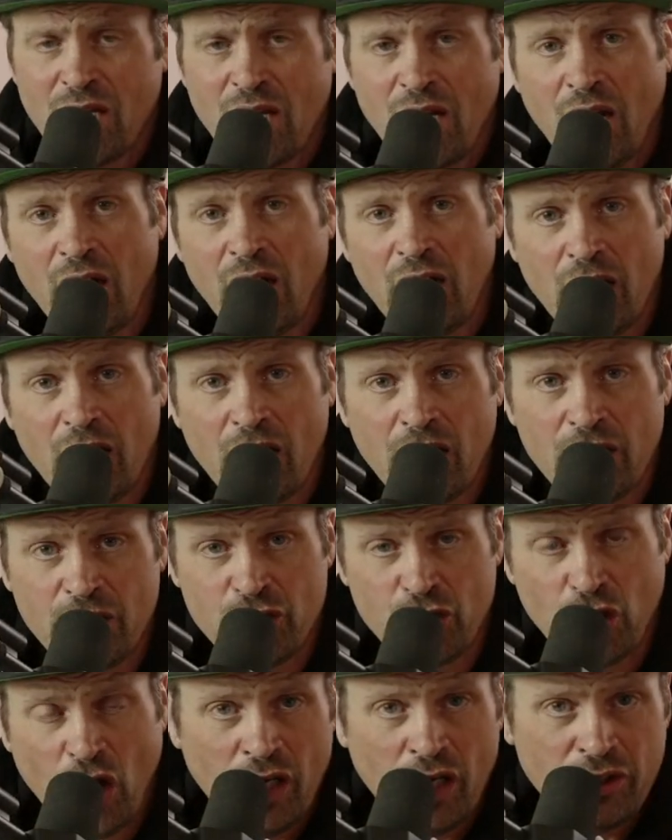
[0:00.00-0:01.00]

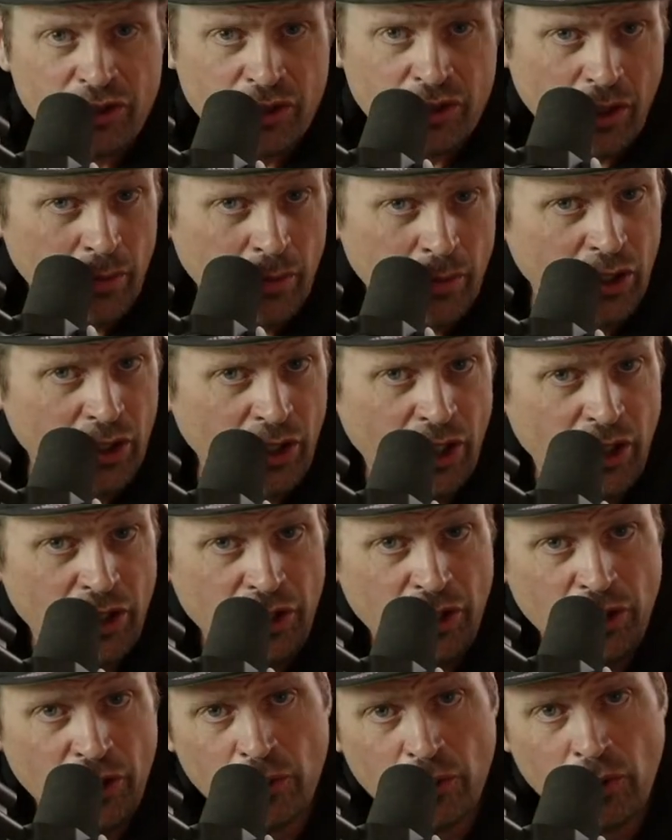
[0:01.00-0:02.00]
Josh, I'm looking at
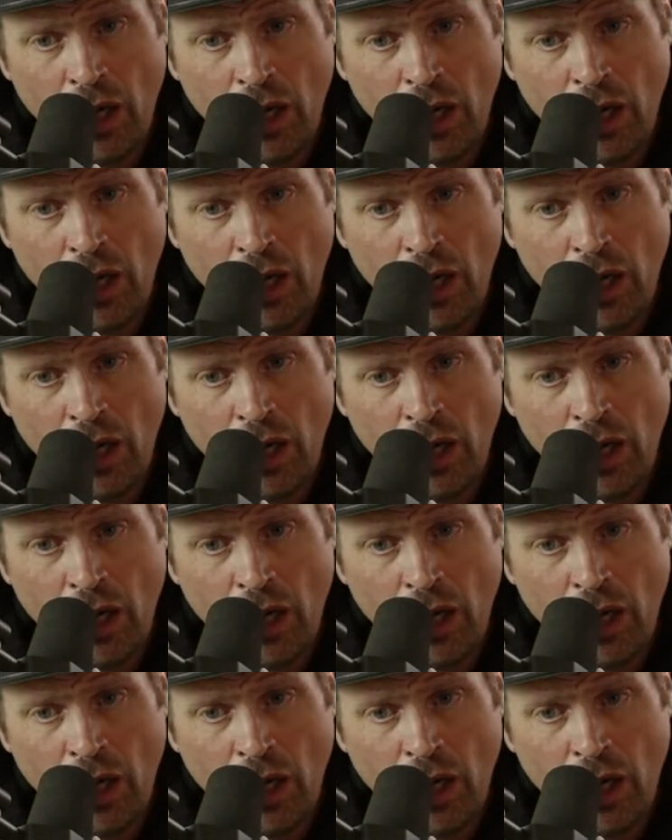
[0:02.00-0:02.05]
you.